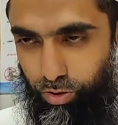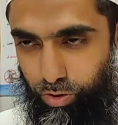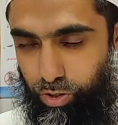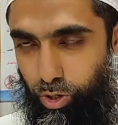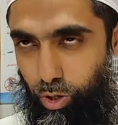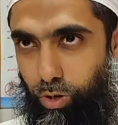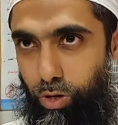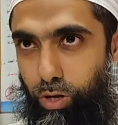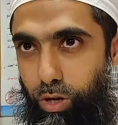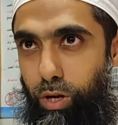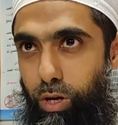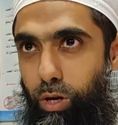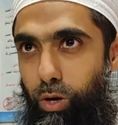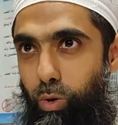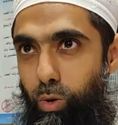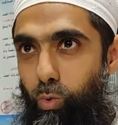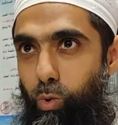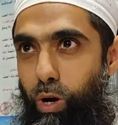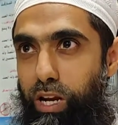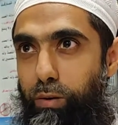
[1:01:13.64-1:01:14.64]
So
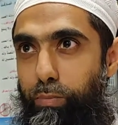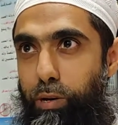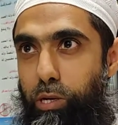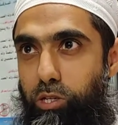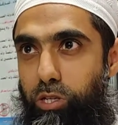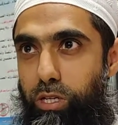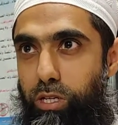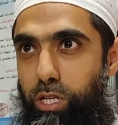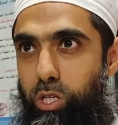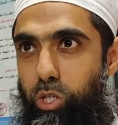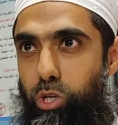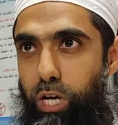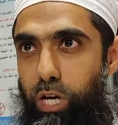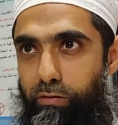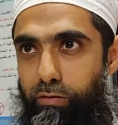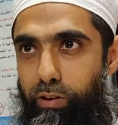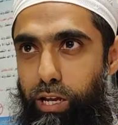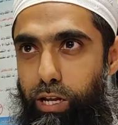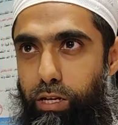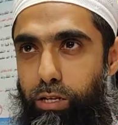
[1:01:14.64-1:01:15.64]
when a person is
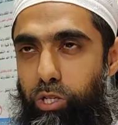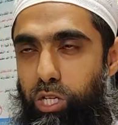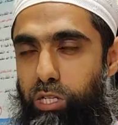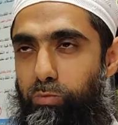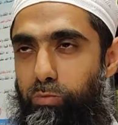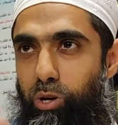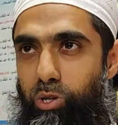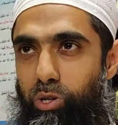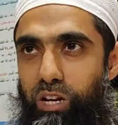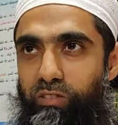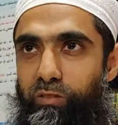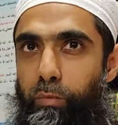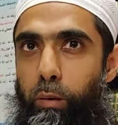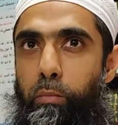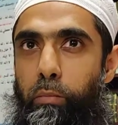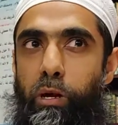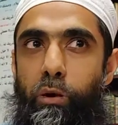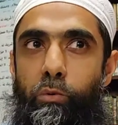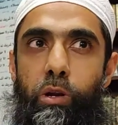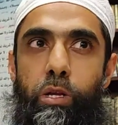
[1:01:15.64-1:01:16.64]
traveling, just because I
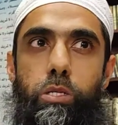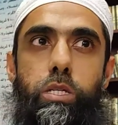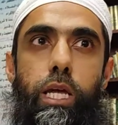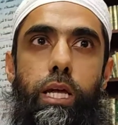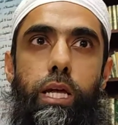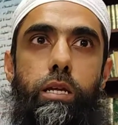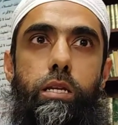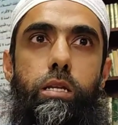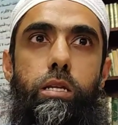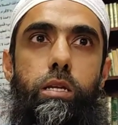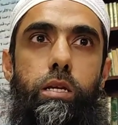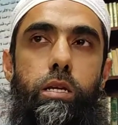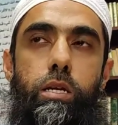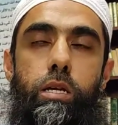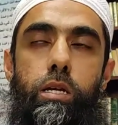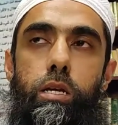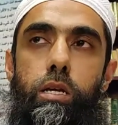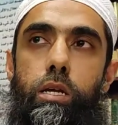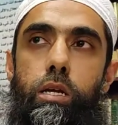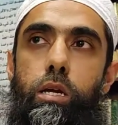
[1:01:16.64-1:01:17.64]
remember I want to say it,
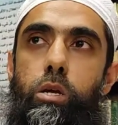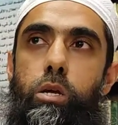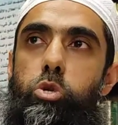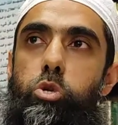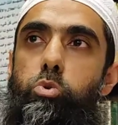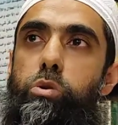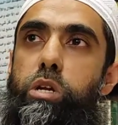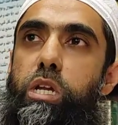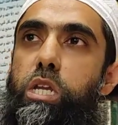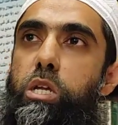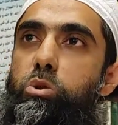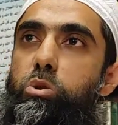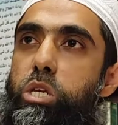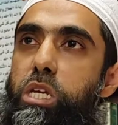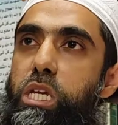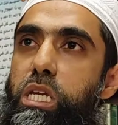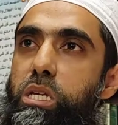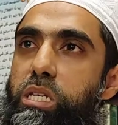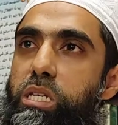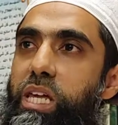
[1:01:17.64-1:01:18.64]
you
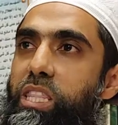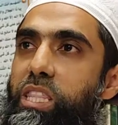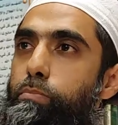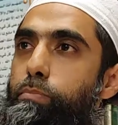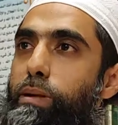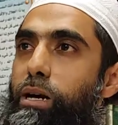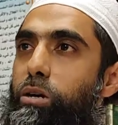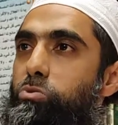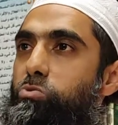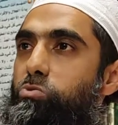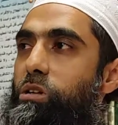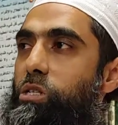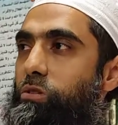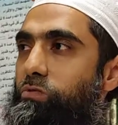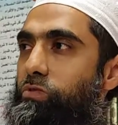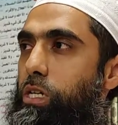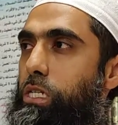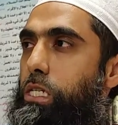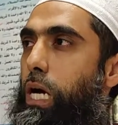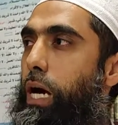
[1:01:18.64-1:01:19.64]
need to take the boundaries
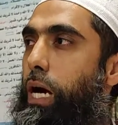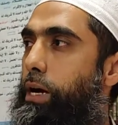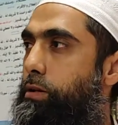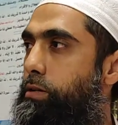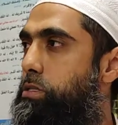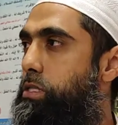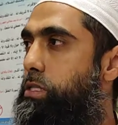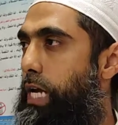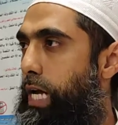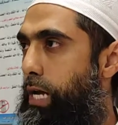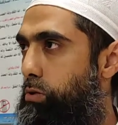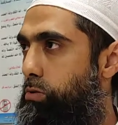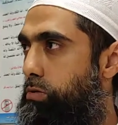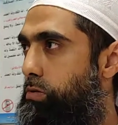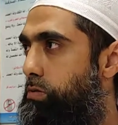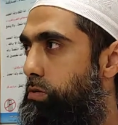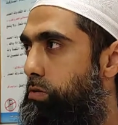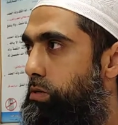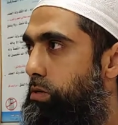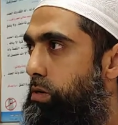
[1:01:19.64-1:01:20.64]
of the town.
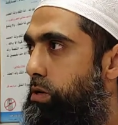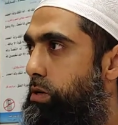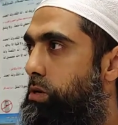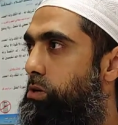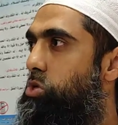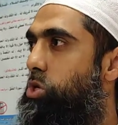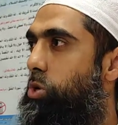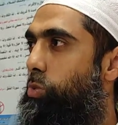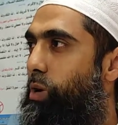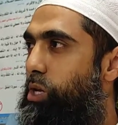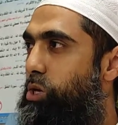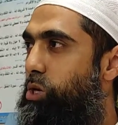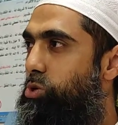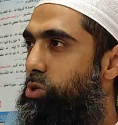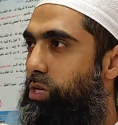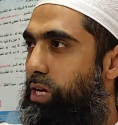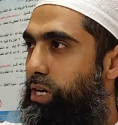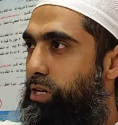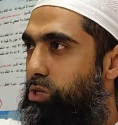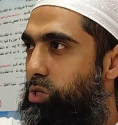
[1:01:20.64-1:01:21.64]
So when you
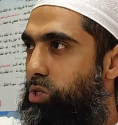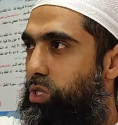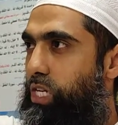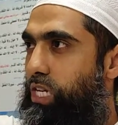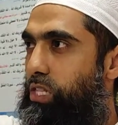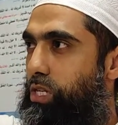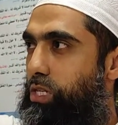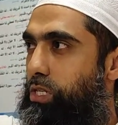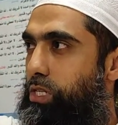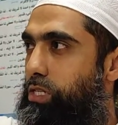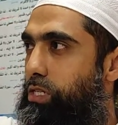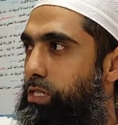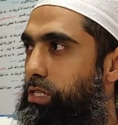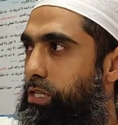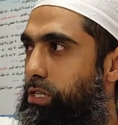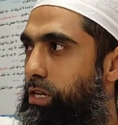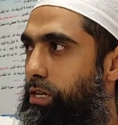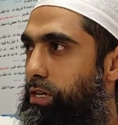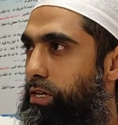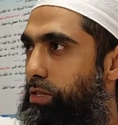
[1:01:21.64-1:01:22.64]
start to see
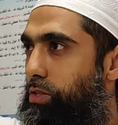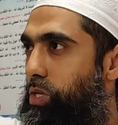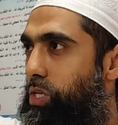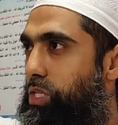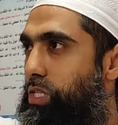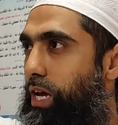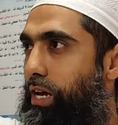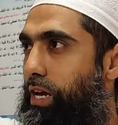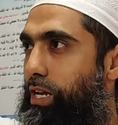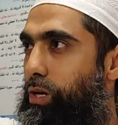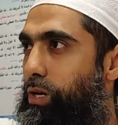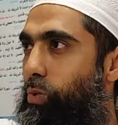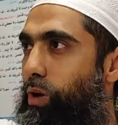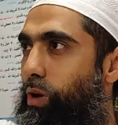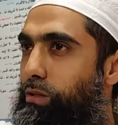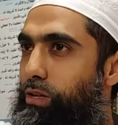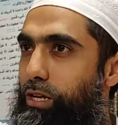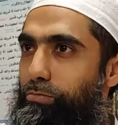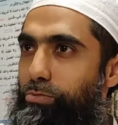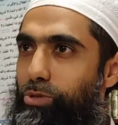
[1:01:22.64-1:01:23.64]
the sign,
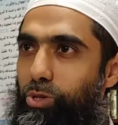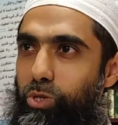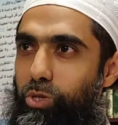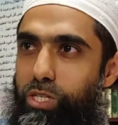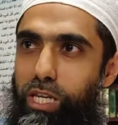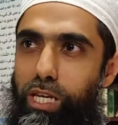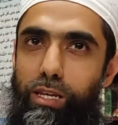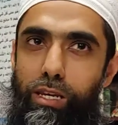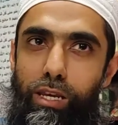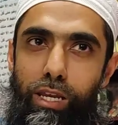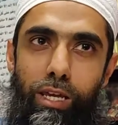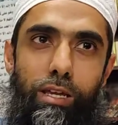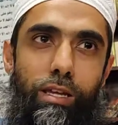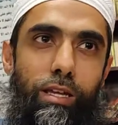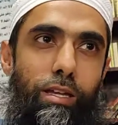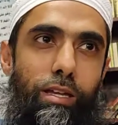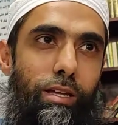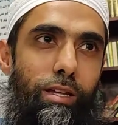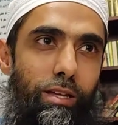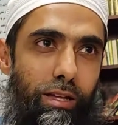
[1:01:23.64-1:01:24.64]
welcome to Sydney,
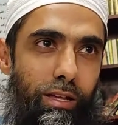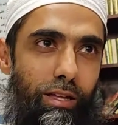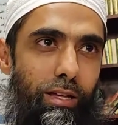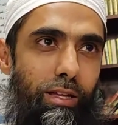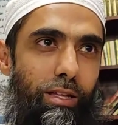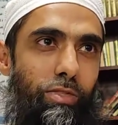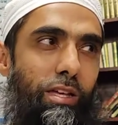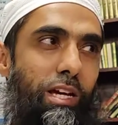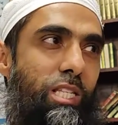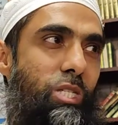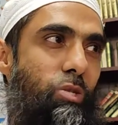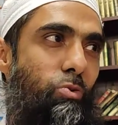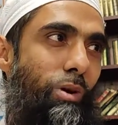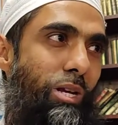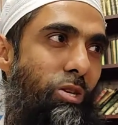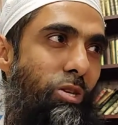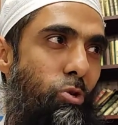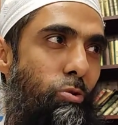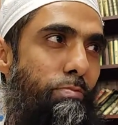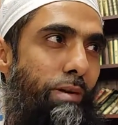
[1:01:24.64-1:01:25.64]
that's where
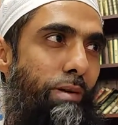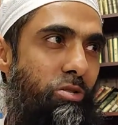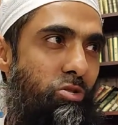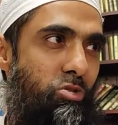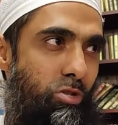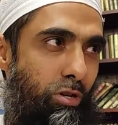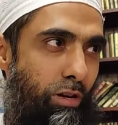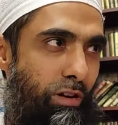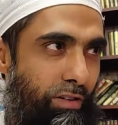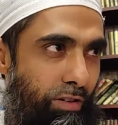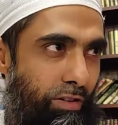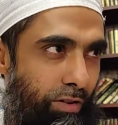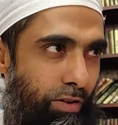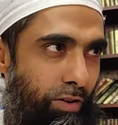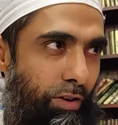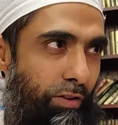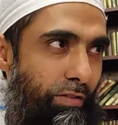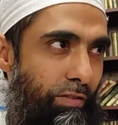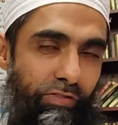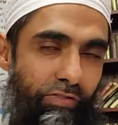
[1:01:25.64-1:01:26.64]
you measure
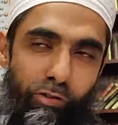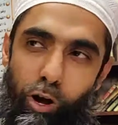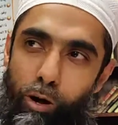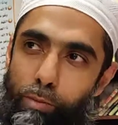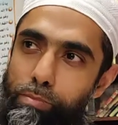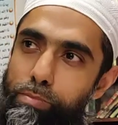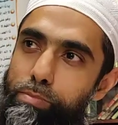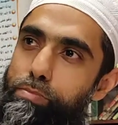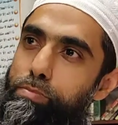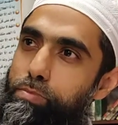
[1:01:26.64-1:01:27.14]
from.